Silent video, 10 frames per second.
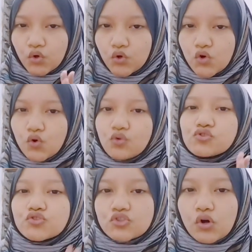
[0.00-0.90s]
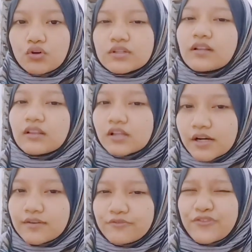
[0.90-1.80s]
who don't
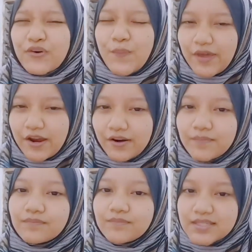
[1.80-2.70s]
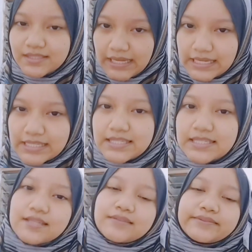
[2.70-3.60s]
learn from their mistakes.